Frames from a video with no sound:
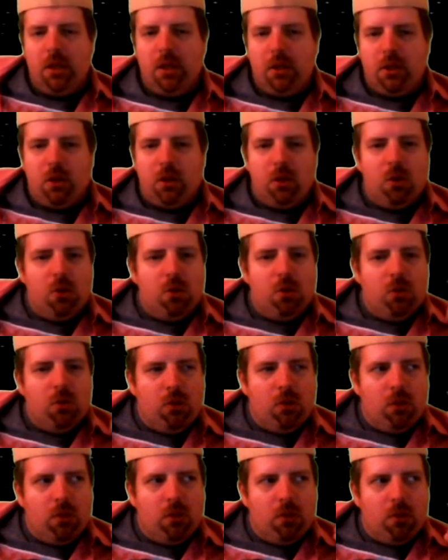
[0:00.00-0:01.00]

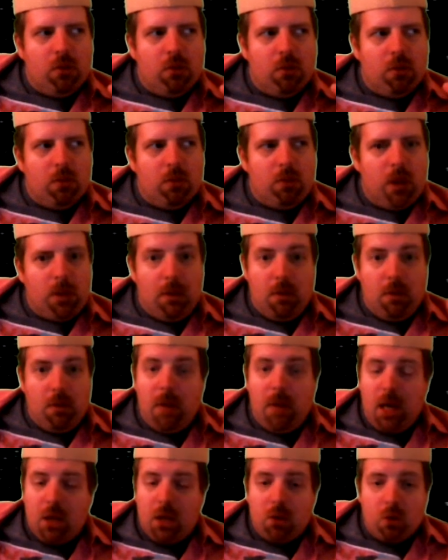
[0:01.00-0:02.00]
to maybe
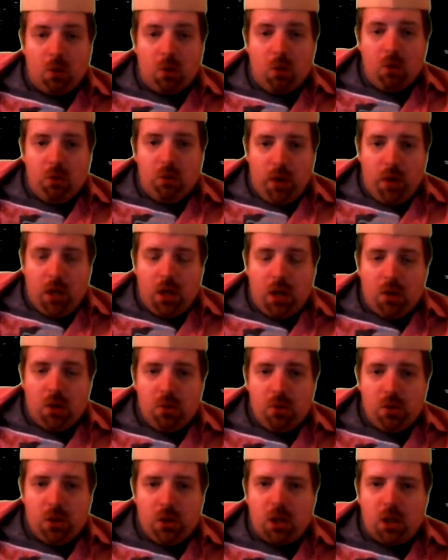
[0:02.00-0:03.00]
make their own
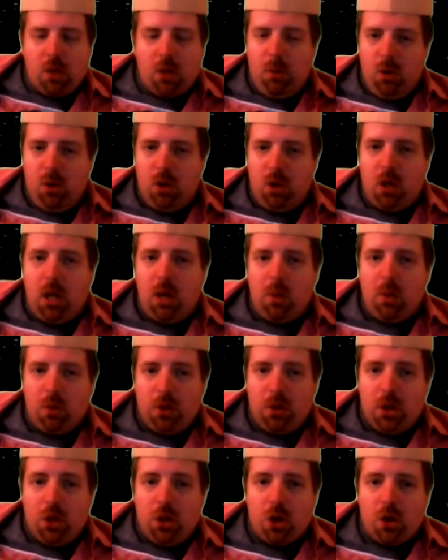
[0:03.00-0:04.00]
videos and communicate
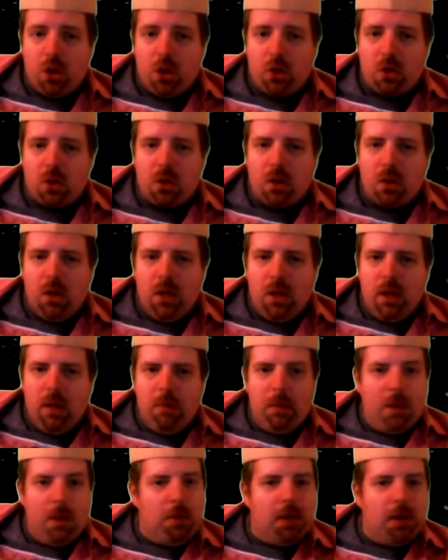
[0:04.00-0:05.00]
with each other,
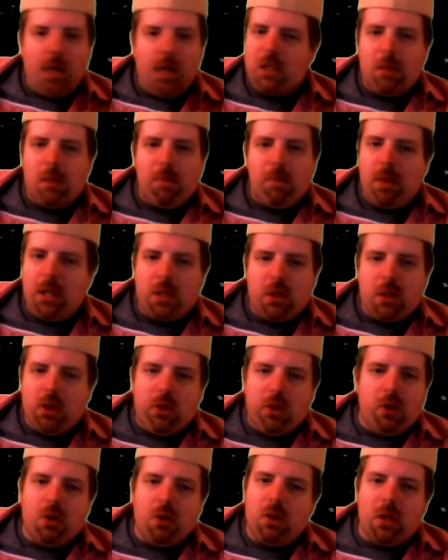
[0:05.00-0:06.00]
maybe that's the best
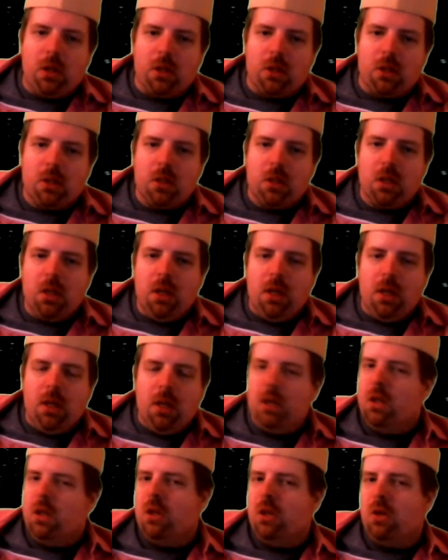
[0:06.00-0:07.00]
that there is.
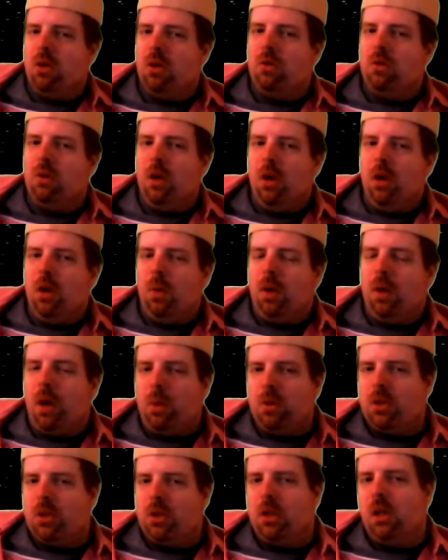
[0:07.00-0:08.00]
You know, when I
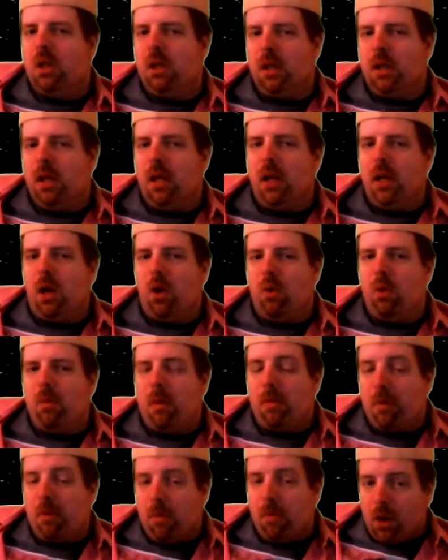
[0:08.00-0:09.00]
was a little kid, I
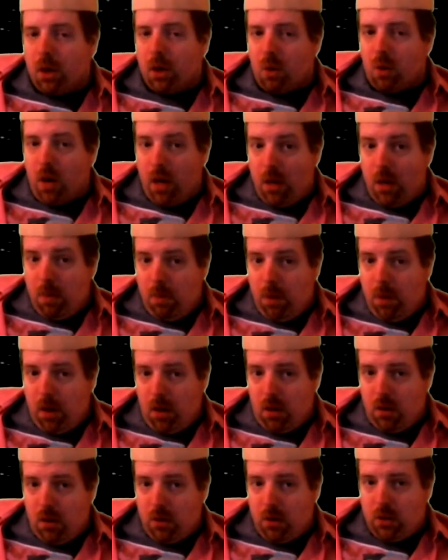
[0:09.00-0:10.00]
remember my
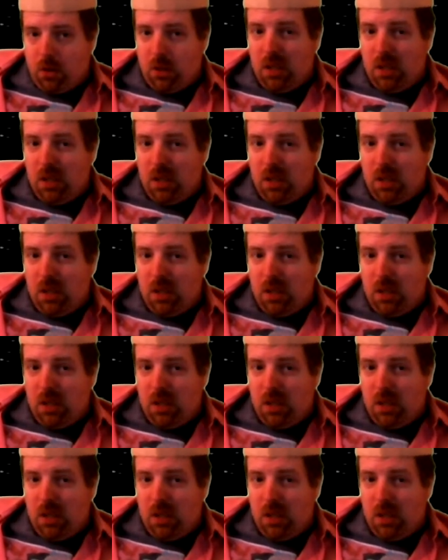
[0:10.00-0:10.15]
grandparents